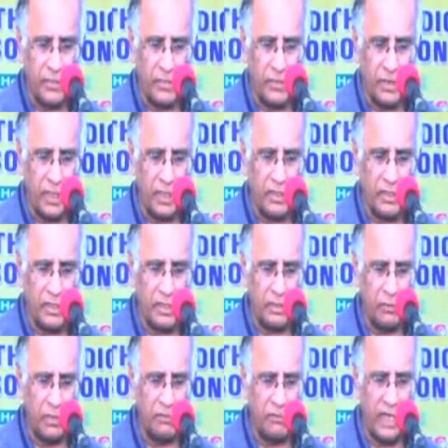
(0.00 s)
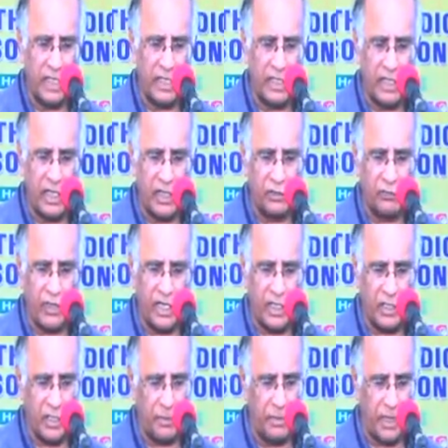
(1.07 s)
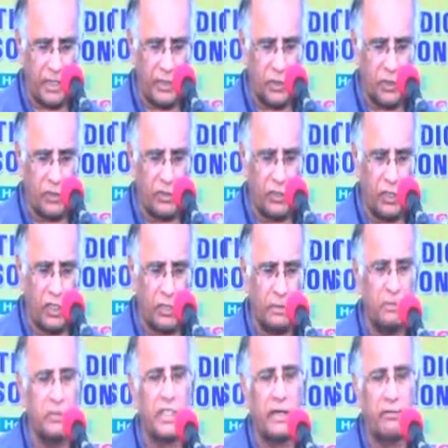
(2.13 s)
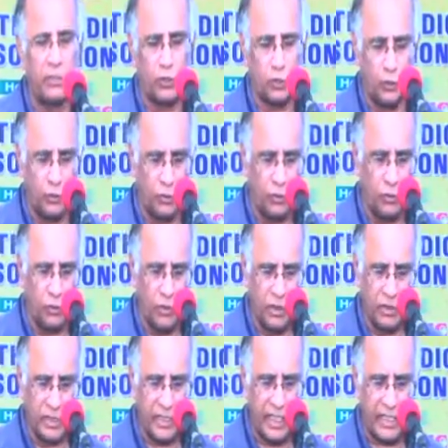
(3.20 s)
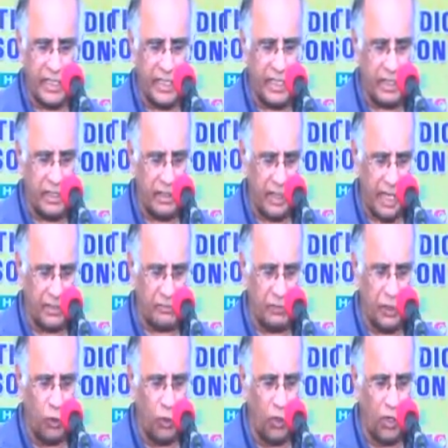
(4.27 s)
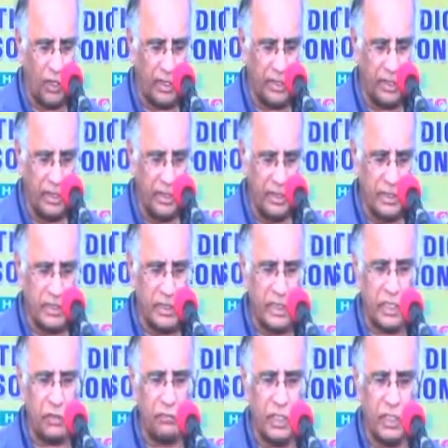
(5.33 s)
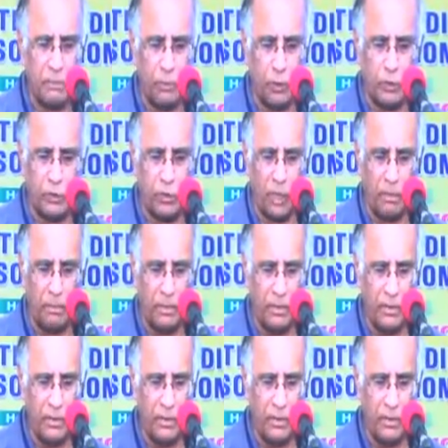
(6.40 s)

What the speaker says: And this, we've done the transfracture abduction osteotomy, which I will show you the technique as we go on. 6 weeks post-op.